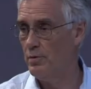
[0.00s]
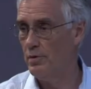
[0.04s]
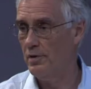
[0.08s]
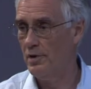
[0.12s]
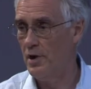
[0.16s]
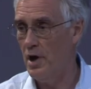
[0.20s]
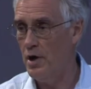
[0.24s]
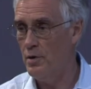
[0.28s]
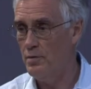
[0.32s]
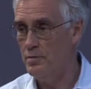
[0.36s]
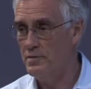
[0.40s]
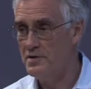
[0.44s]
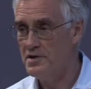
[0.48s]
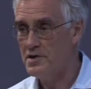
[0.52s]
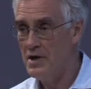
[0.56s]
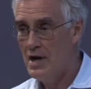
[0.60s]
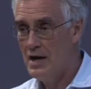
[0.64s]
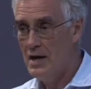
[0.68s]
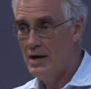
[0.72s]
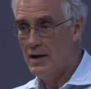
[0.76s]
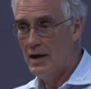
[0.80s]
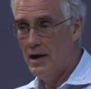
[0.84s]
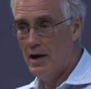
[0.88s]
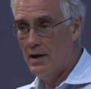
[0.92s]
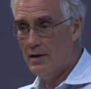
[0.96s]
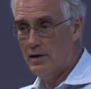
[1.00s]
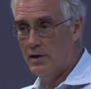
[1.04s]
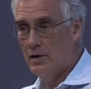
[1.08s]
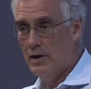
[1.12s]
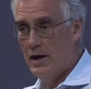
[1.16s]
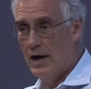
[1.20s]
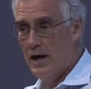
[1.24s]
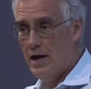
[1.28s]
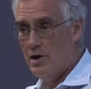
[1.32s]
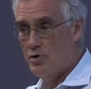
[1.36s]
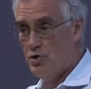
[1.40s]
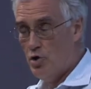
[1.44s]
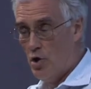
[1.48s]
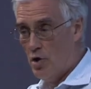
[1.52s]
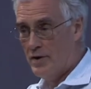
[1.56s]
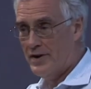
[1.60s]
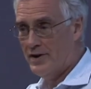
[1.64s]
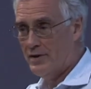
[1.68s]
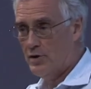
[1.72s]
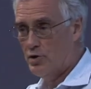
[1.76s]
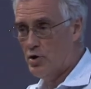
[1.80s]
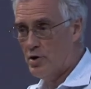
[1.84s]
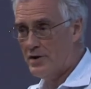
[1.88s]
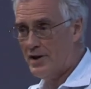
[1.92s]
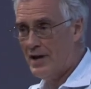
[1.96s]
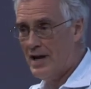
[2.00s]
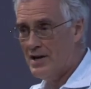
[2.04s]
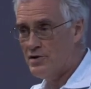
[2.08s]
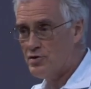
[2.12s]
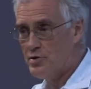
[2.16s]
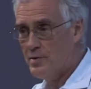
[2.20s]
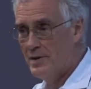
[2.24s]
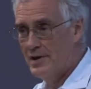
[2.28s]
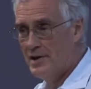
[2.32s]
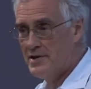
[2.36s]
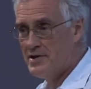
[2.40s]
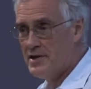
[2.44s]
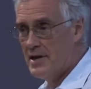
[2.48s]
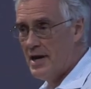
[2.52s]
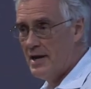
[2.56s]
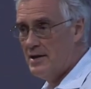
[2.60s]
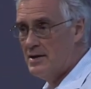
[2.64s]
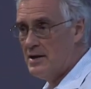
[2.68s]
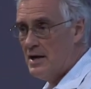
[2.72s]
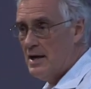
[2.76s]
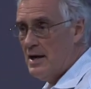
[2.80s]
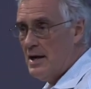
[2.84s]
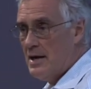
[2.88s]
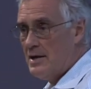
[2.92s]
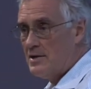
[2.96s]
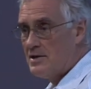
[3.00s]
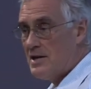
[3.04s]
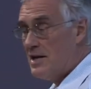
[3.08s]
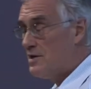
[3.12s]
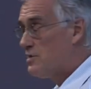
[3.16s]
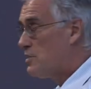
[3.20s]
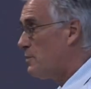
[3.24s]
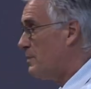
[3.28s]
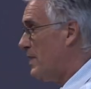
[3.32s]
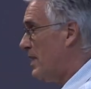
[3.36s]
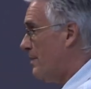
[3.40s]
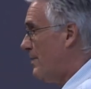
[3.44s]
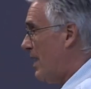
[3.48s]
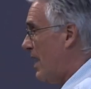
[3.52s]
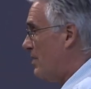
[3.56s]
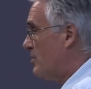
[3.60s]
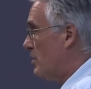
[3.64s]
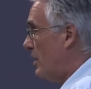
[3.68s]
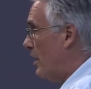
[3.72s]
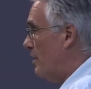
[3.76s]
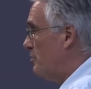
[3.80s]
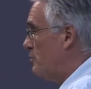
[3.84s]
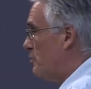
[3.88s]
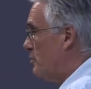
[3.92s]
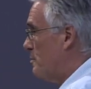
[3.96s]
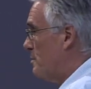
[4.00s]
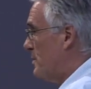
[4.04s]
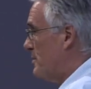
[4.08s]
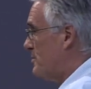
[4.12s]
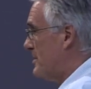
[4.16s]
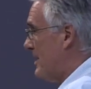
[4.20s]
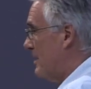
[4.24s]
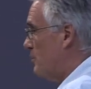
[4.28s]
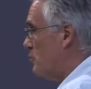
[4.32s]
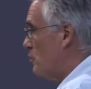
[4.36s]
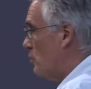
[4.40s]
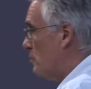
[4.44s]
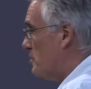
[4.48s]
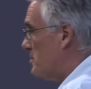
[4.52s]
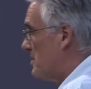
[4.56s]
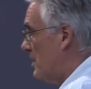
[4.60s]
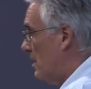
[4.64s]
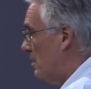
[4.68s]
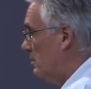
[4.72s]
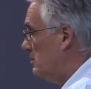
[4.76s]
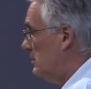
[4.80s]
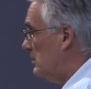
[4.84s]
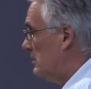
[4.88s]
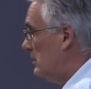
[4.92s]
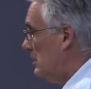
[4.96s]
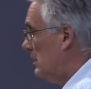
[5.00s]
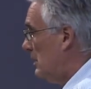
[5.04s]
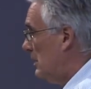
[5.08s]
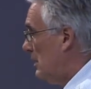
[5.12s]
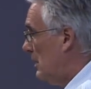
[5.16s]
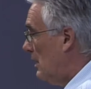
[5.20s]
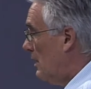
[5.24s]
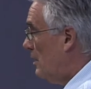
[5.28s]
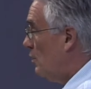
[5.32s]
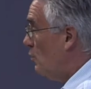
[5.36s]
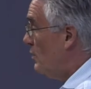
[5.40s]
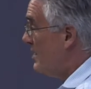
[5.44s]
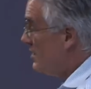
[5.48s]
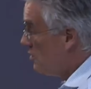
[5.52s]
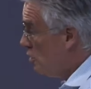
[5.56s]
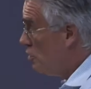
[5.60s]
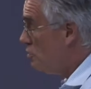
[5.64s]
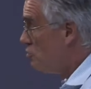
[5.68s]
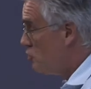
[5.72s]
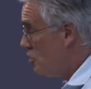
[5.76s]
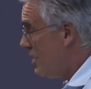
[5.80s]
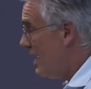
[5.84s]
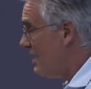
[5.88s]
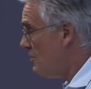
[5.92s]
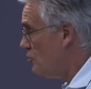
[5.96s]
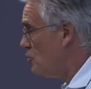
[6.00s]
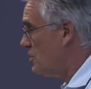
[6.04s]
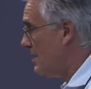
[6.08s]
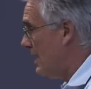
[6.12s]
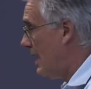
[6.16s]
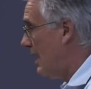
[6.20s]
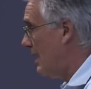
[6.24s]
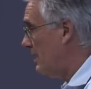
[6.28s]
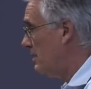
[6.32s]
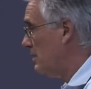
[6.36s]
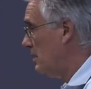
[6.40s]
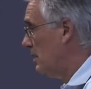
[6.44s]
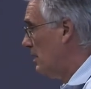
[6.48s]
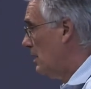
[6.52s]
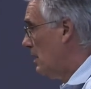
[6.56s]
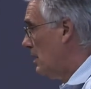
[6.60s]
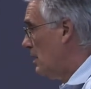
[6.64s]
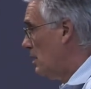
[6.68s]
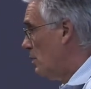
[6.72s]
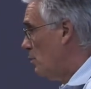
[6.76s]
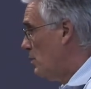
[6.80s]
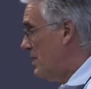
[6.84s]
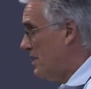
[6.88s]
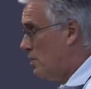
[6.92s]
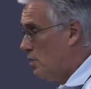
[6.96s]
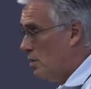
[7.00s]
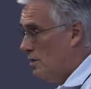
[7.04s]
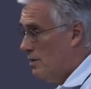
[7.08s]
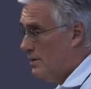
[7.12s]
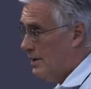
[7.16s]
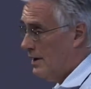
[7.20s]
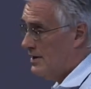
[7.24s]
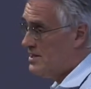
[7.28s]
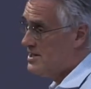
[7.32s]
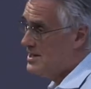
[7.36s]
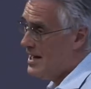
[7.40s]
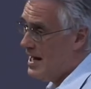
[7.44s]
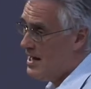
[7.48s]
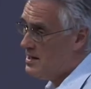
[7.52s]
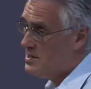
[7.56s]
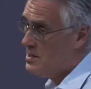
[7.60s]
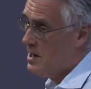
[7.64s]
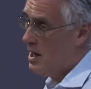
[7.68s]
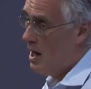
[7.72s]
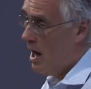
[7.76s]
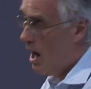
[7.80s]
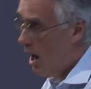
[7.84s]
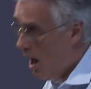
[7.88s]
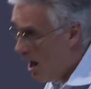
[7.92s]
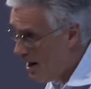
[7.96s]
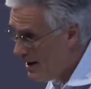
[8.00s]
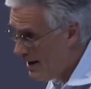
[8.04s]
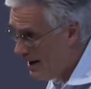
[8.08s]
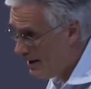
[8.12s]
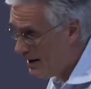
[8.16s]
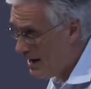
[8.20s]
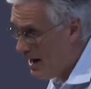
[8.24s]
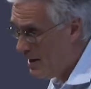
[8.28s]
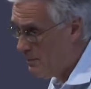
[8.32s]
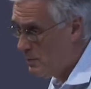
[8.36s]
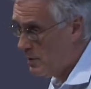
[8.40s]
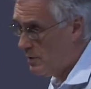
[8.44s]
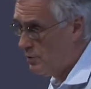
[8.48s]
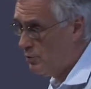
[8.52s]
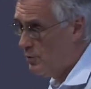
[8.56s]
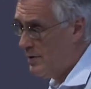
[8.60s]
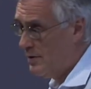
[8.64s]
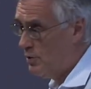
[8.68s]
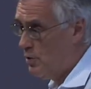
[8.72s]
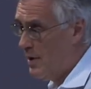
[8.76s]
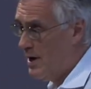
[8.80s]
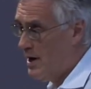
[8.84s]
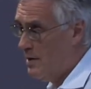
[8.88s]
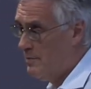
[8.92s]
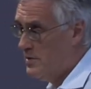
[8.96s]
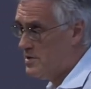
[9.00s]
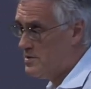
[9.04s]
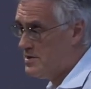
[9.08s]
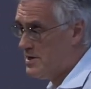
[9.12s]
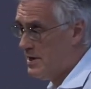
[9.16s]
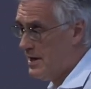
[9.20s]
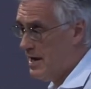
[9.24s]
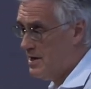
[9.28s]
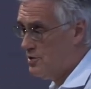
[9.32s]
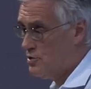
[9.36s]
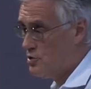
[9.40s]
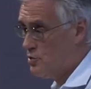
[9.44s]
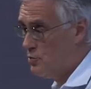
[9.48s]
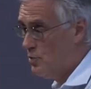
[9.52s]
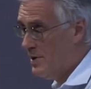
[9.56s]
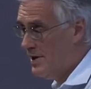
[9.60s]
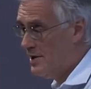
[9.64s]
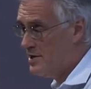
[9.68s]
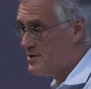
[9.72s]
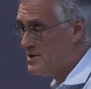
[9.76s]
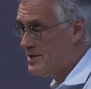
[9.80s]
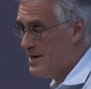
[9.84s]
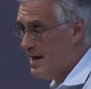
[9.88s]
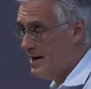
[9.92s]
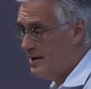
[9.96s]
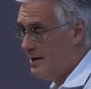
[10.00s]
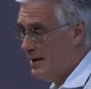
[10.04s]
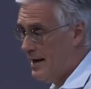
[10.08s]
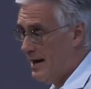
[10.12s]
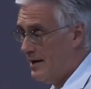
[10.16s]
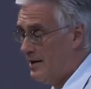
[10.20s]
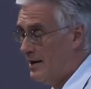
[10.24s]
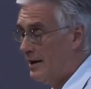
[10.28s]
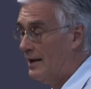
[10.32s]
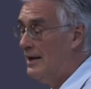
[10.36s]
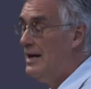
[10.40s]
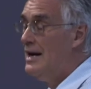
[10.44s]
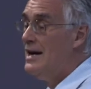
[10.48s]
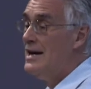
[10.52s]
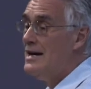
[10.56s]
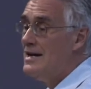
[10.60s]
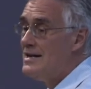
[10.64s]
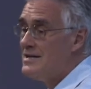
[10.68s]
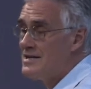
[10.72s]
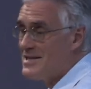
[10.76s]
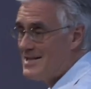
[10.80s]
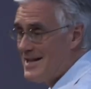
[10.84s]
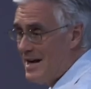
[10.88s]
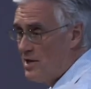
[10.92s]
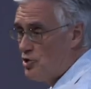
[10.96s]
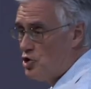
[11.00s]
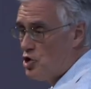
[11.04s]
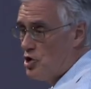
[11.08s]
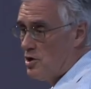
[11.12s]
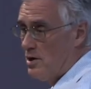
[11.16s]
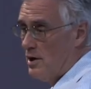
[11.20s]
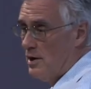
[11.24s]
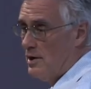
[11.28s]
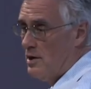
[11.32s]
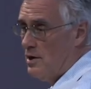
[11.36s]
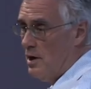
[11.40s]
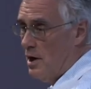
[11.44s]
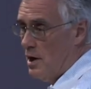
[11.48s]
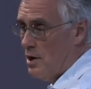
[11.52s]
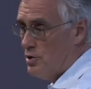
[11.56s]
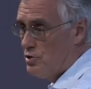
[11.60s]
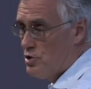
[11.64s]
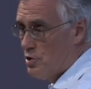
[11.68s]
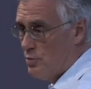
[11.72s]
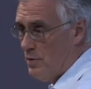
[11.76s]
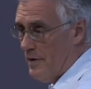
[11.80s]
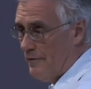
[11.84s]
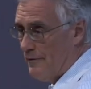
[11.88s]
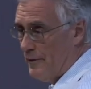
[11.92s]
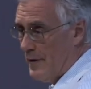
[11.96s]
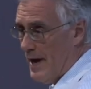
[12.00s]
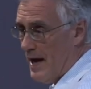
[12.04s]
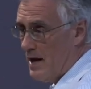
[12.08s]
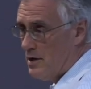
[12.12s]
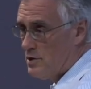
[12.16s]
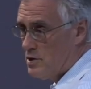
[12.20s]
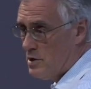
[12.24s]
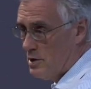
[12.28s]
loans, not against real estate, tend to be about 100% or so. We could change that. We could set higher capital requirements against real estate lending, essentially to reflect